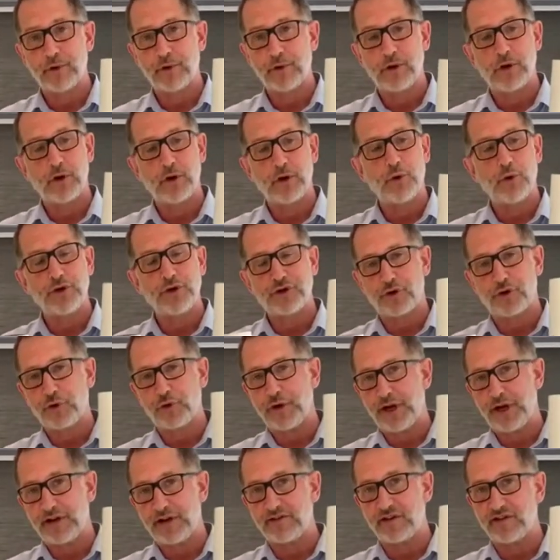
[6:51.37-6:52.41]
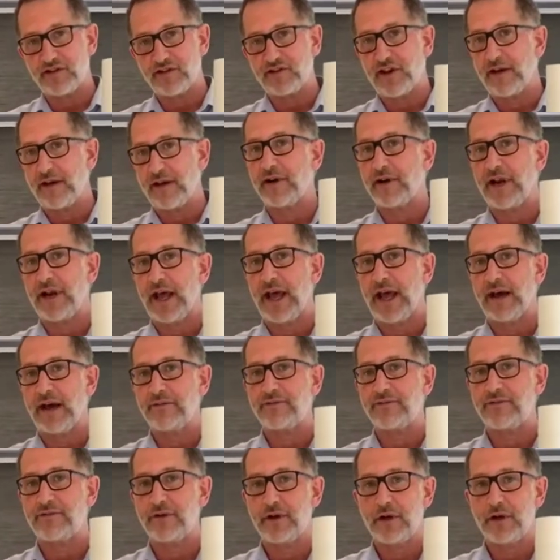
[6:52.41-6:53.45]
which creates a
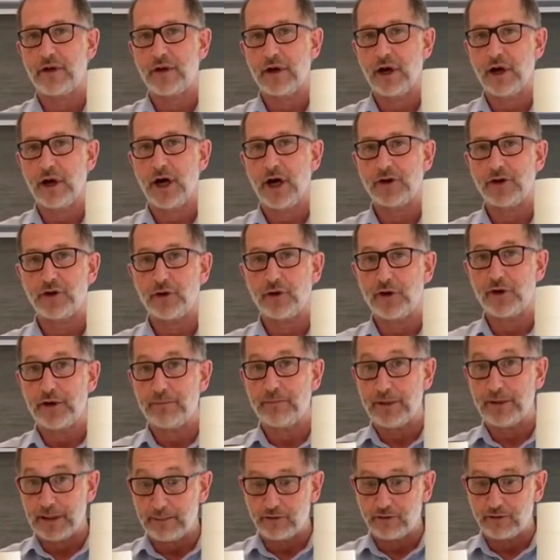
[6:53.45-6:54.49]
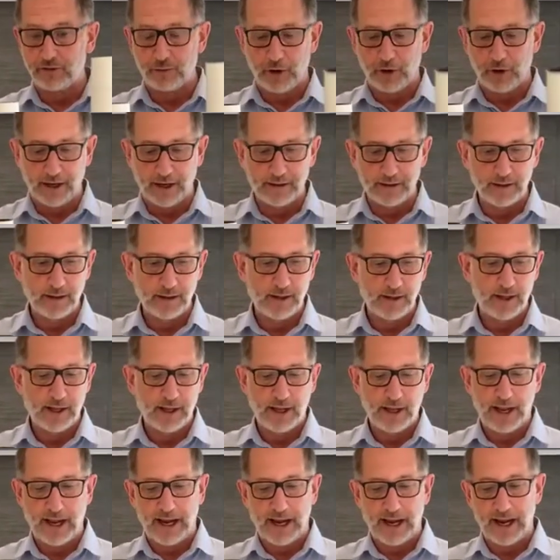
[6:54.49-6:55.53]
7.5 degree beam spread,
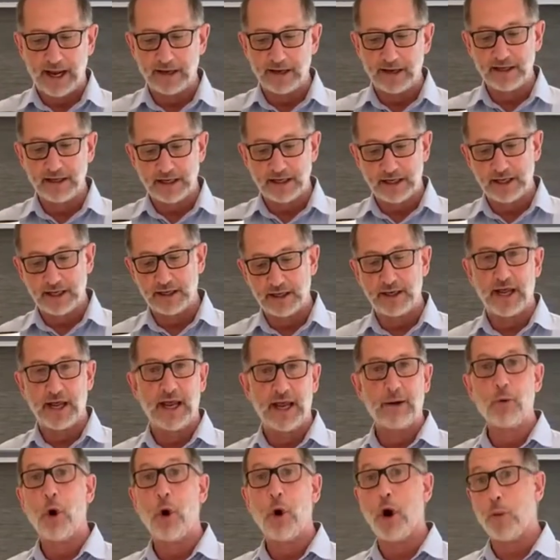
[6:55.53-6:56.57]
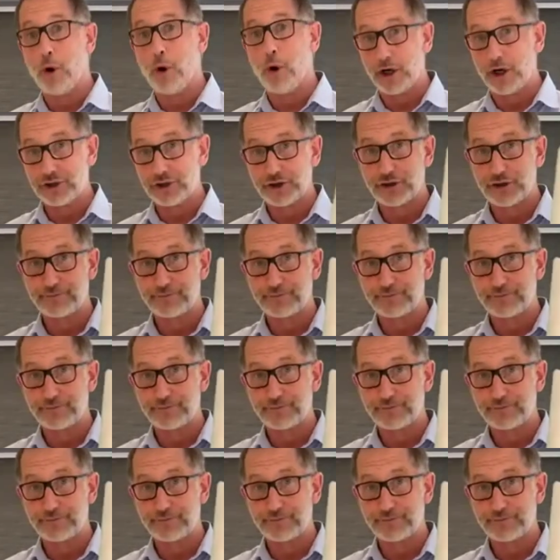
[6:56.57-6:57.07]
and in a wall wash.